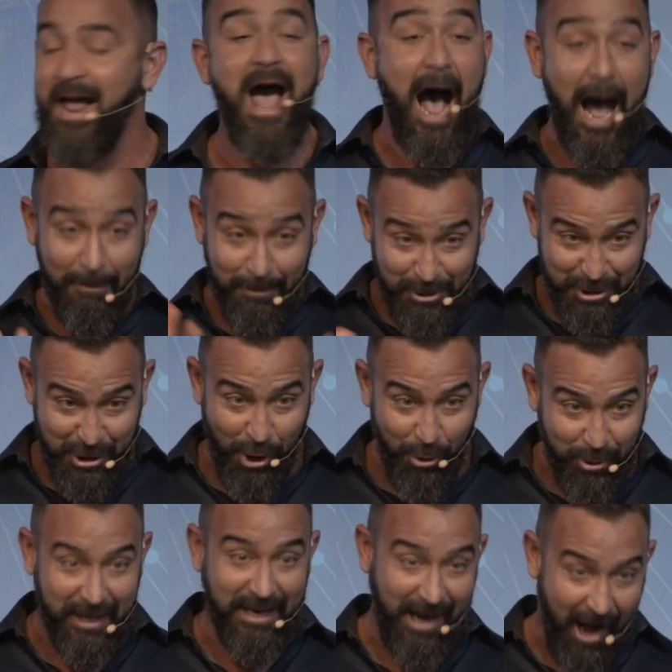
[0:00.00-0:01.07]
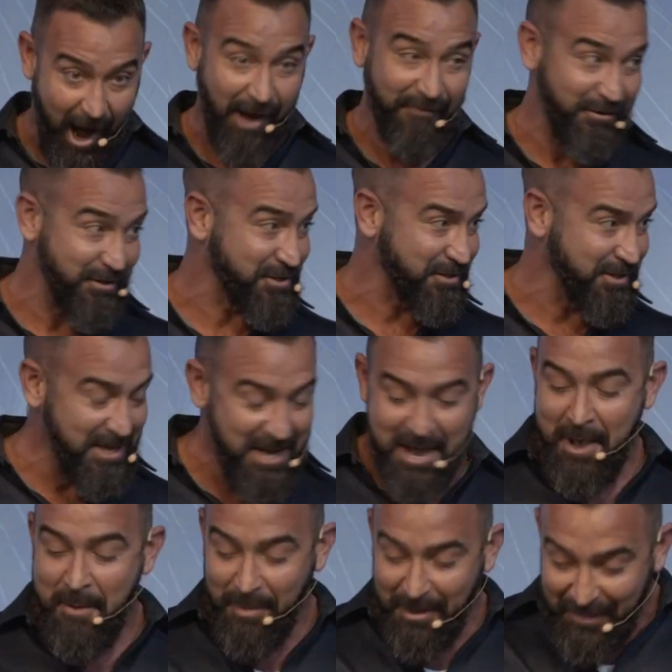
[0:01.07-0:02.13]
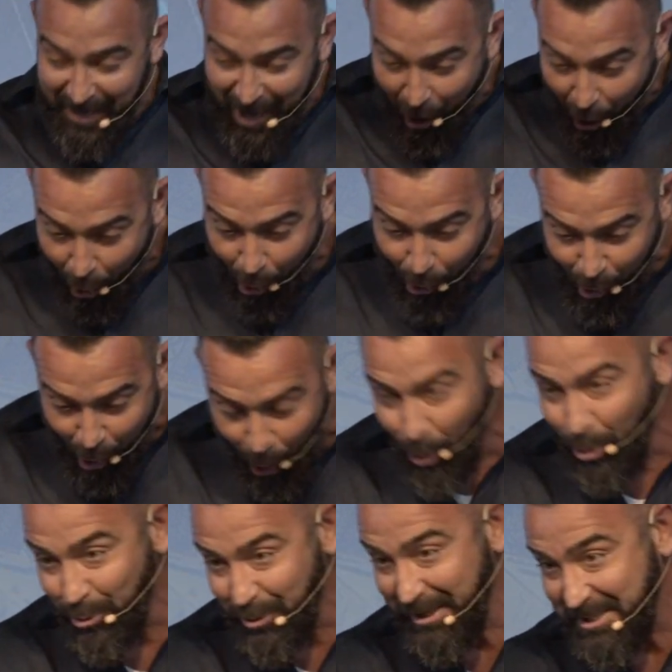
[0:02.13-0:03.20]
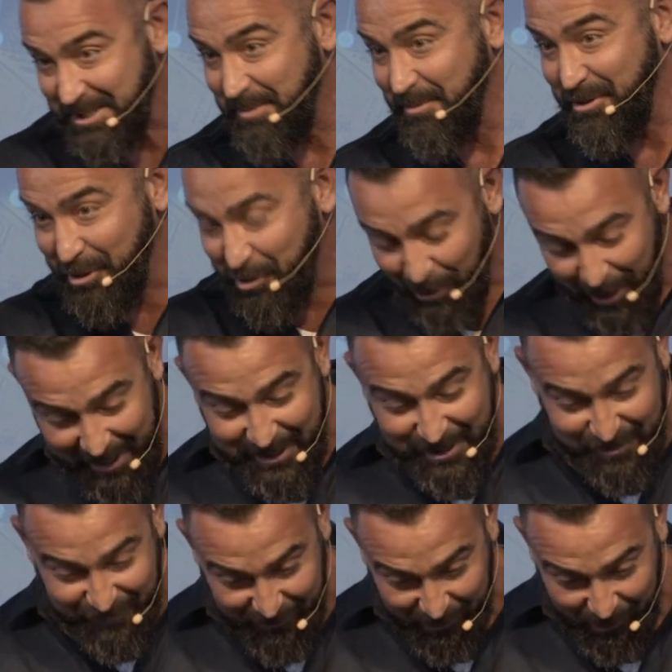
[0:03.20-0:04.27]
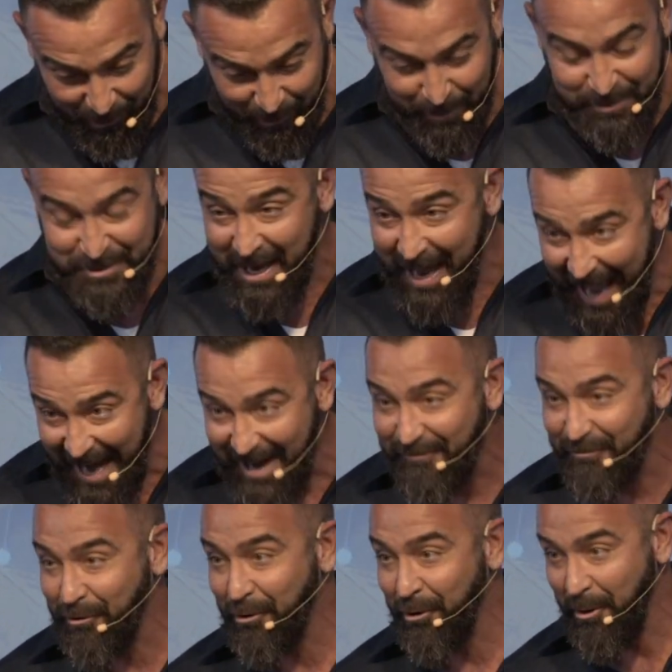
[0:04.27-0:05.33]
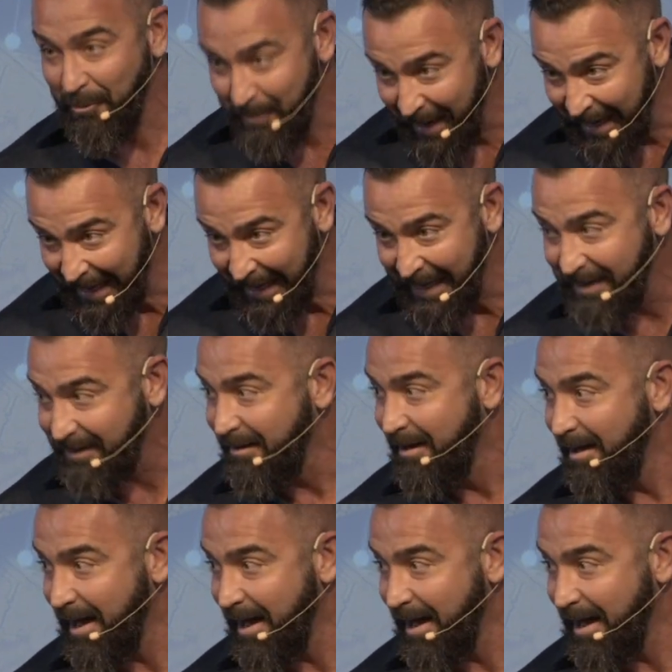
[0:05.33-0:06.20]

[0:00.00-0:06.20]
I'm joking, obviously, but they are only some of the greatest films ever made,